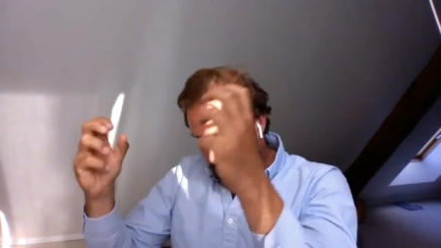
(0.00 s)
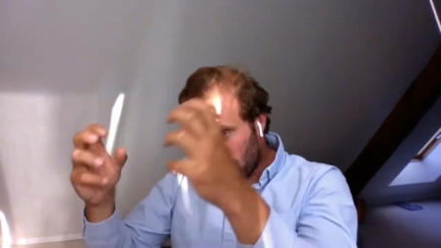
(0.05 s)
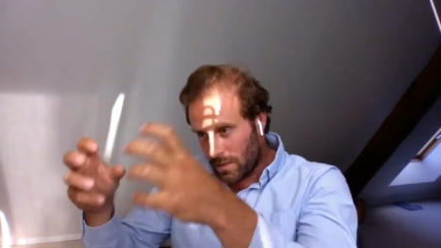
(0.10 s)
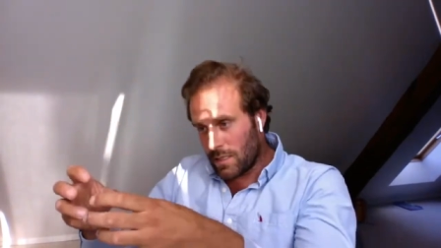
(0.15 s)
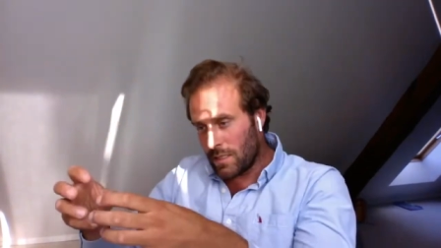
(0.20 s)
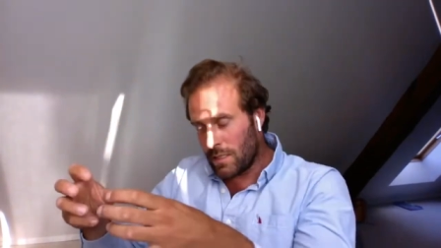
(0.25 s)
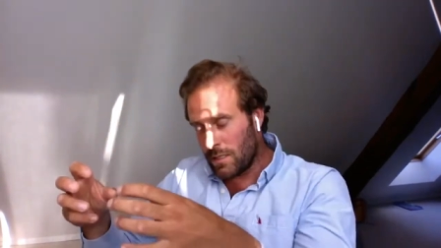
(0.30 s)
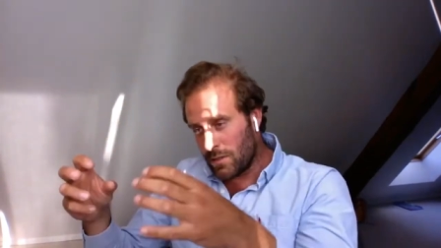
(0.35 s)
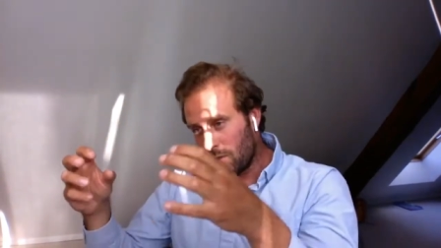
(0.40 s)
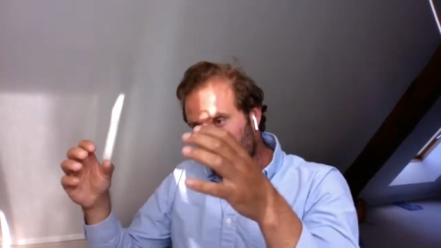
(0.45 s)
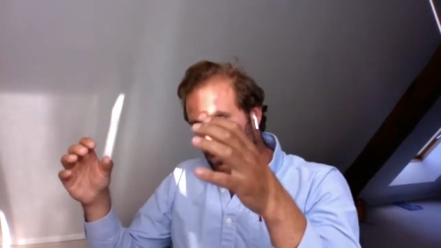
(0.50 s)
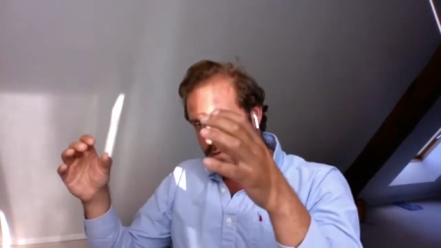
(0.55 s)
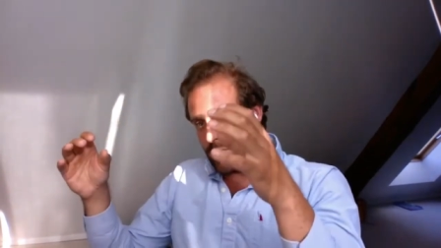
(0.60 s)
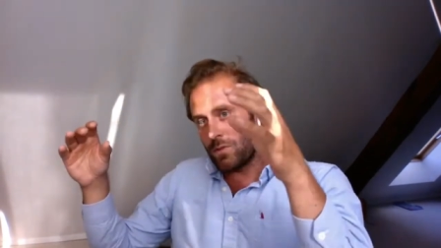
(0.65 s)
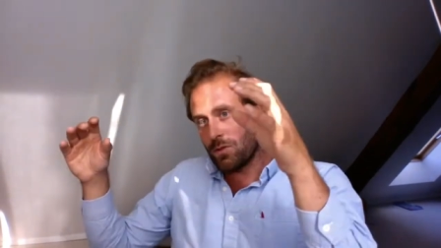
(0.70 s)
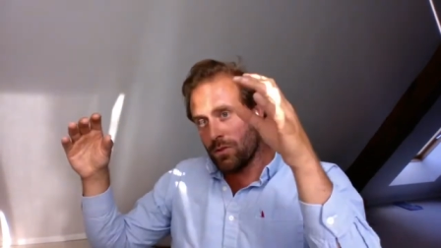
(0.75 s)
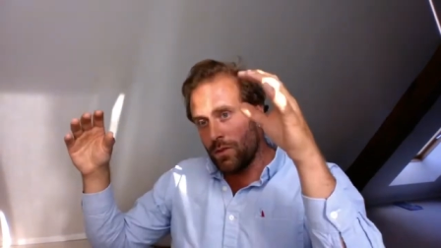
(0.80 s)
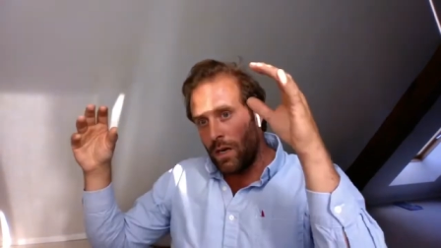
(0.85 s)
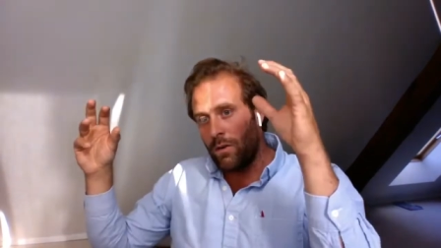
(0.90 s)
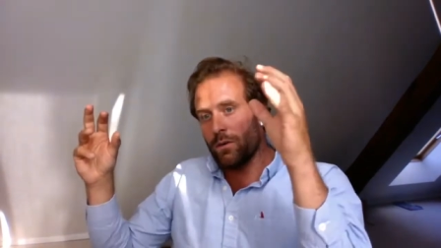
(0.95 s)
going
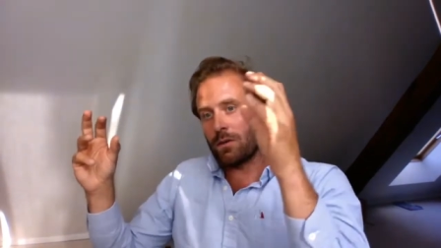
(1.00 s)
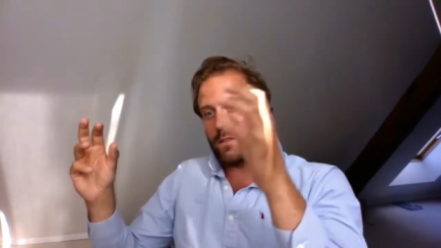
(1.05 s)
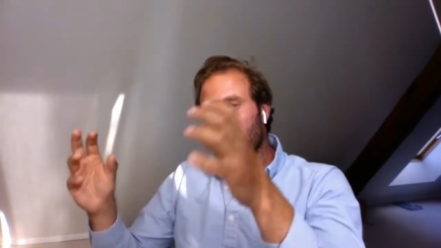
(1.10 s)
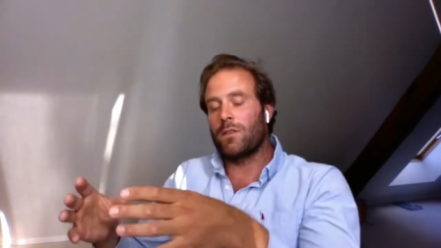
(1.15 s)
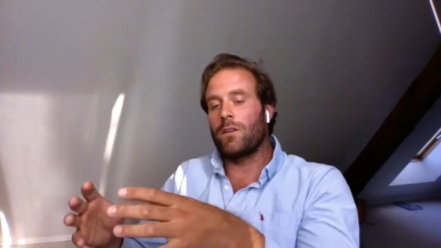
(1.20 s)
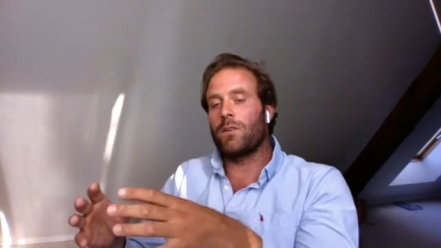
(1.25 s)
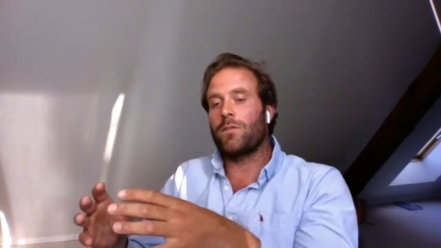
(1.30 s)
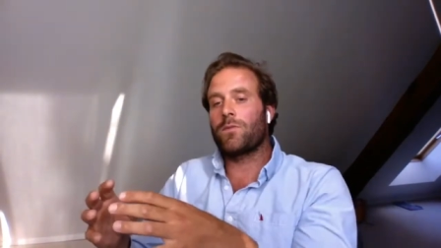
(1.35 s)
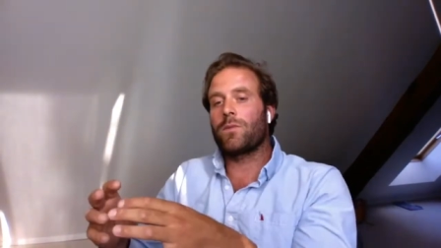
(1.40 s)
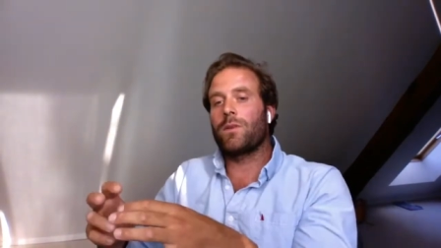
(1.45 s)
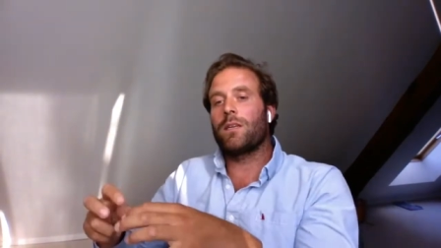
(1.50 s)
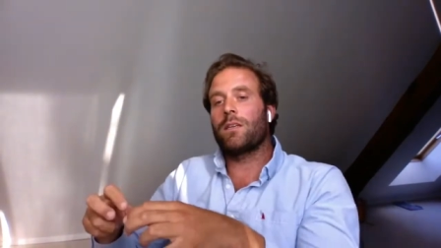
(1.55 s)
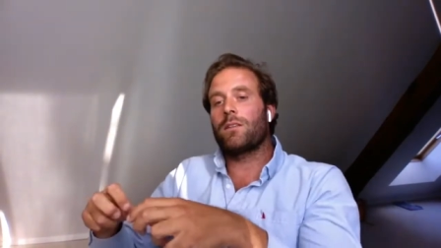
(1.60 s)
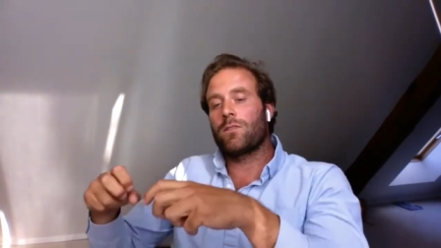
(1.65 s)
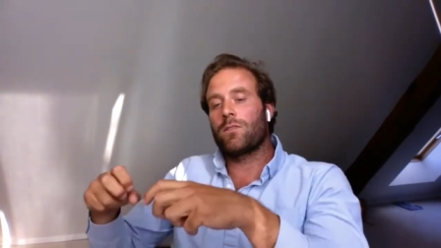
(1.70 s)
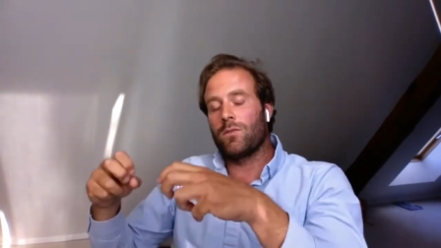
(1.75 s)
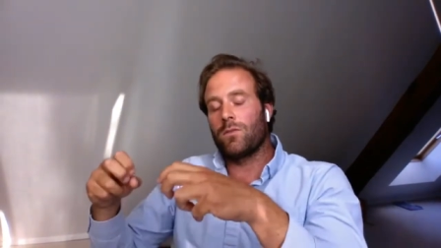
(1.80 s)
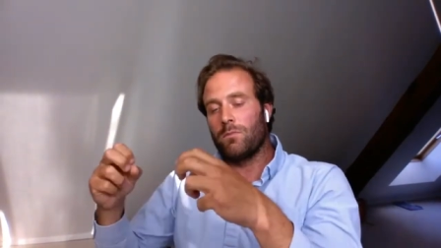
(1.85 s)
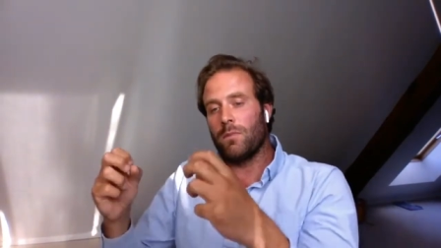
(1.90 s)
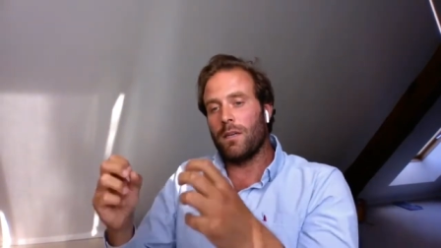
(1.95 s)
into our
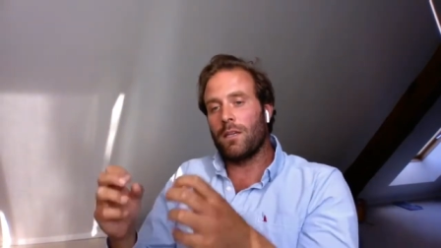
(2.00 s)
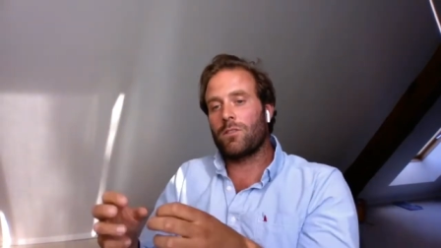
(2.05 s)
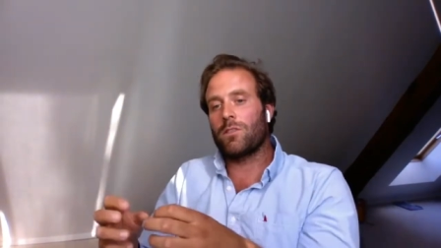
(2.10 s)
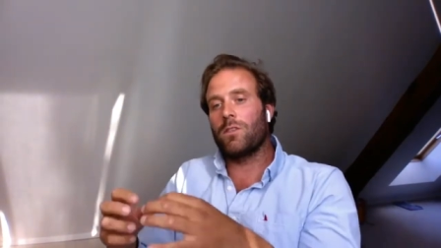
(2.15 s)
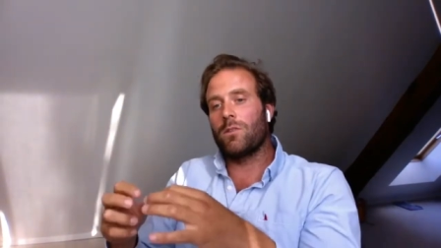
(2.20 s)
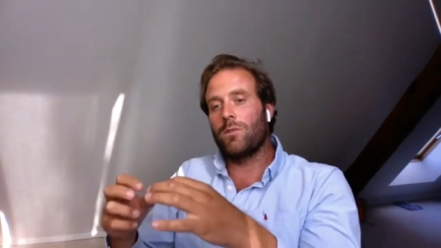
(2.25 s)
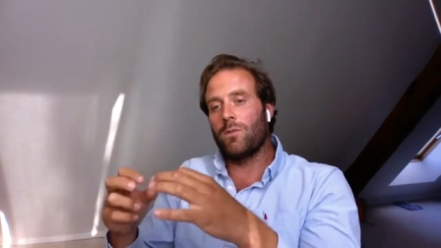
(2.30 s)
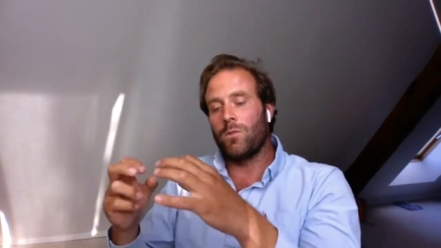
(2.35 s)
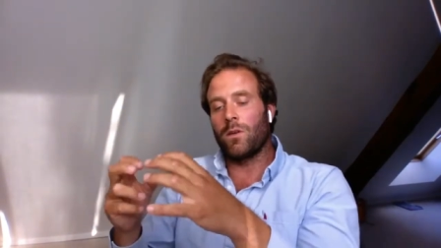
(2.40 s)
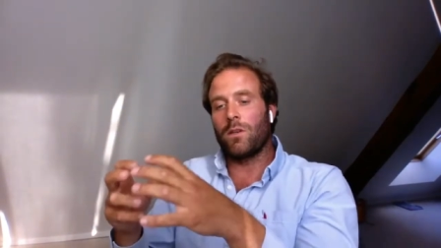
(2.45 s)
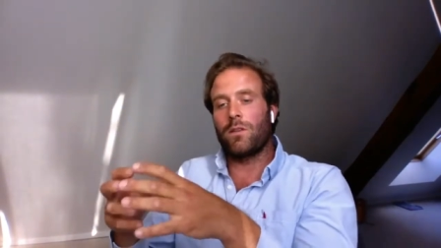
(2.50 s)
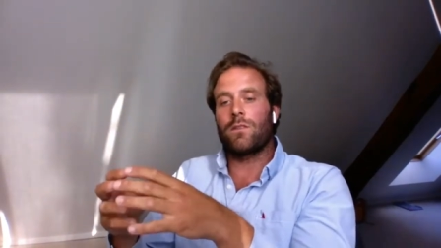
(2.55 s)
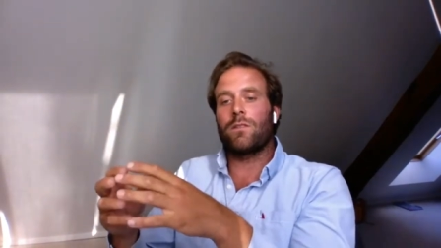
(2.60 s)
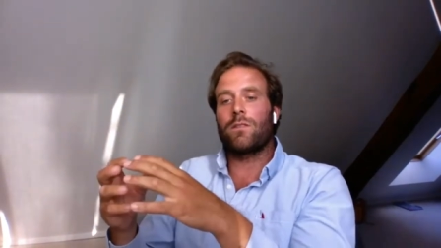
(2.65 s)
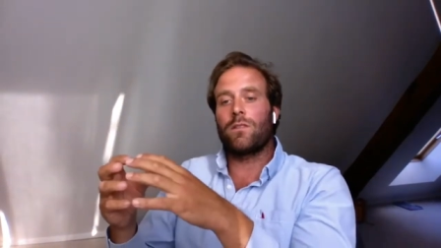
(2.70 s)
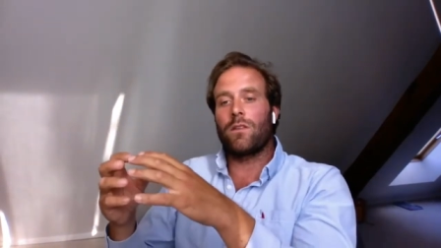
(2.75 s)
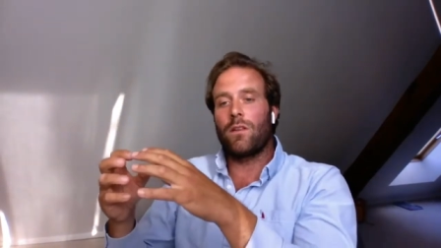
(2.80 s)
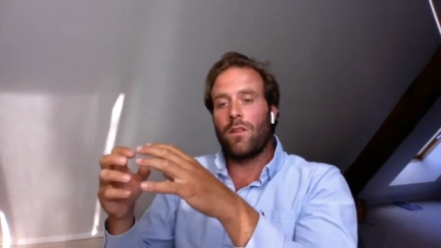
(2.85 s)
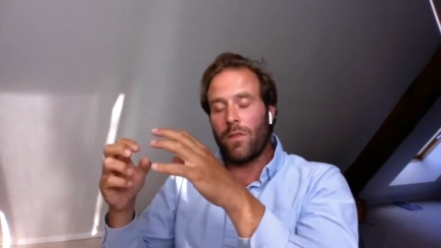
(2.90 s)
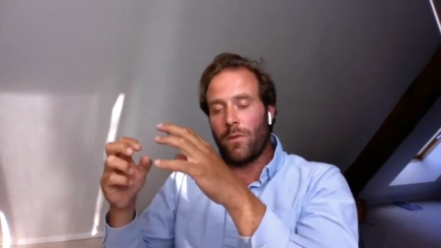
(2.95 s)
software to measure what
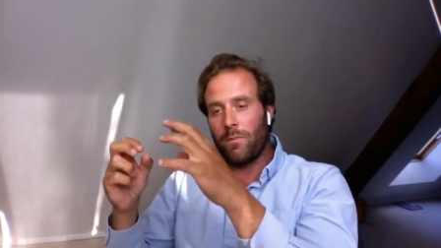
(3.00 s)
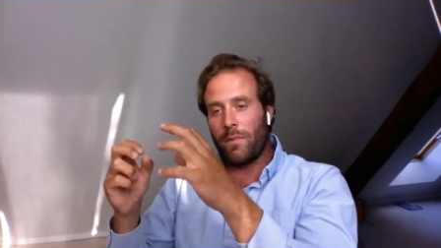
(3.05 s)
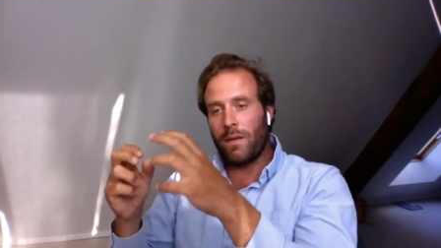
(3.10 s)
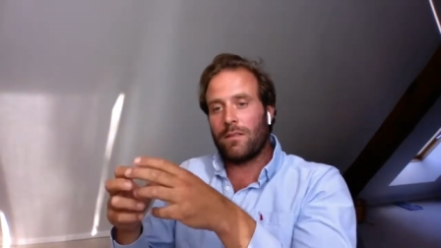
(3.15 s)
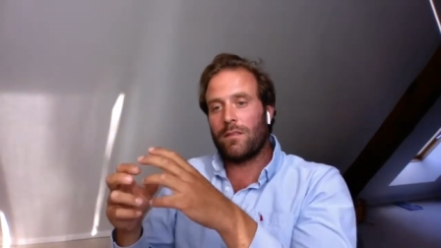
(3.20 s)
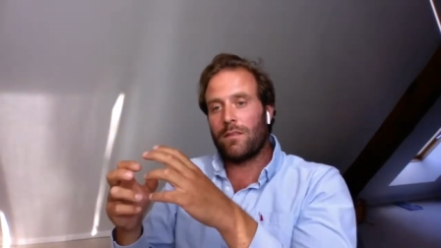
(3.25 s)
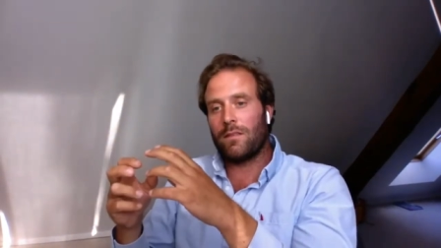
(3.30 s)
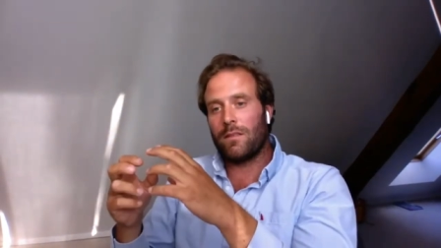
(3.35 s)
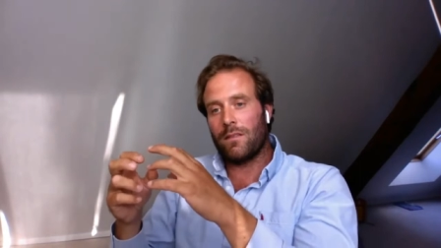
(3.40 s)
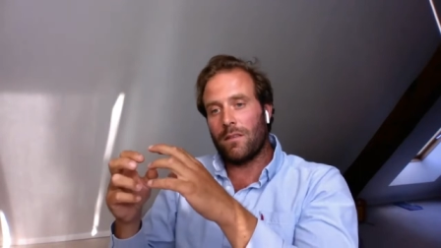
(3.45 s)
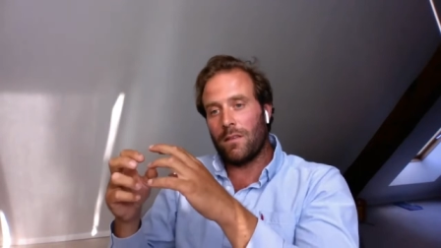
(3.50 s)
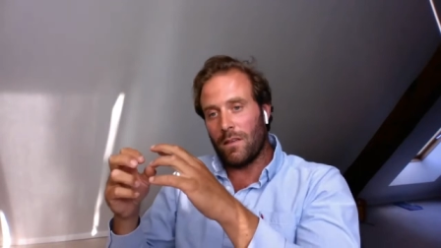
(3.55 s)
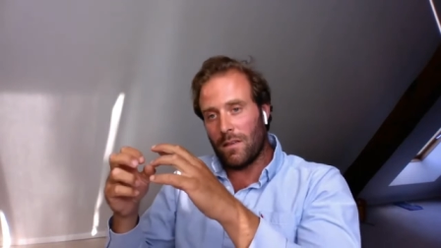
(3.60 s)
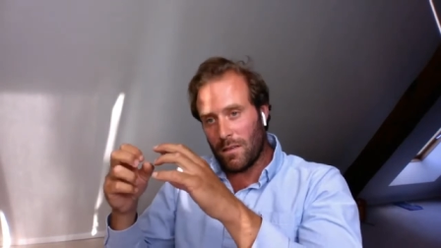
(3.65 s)
is the best